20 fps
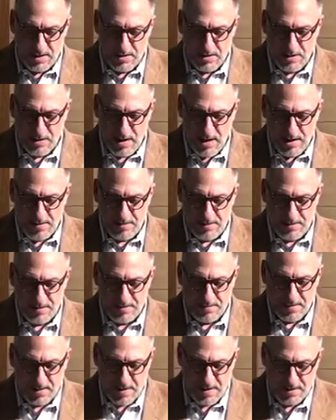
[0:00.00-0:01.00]
your
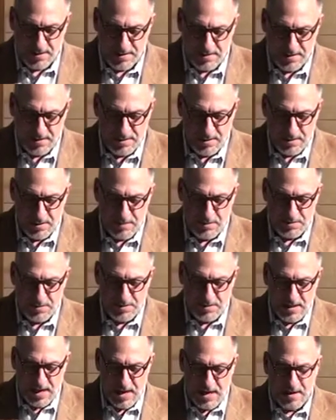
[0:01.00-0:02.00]
heavenly Father
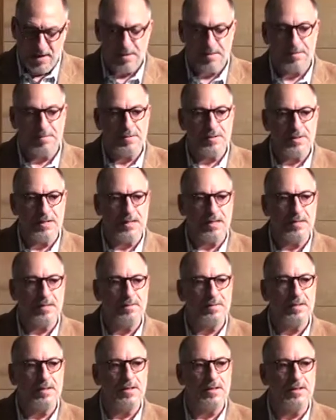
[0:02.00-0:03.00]
will not forgive
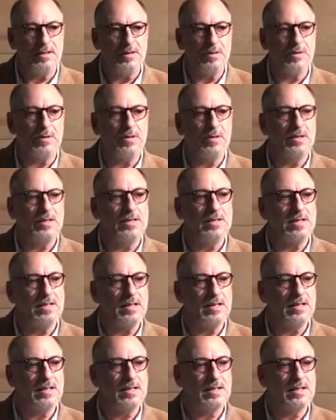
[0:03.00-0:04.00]
your sin.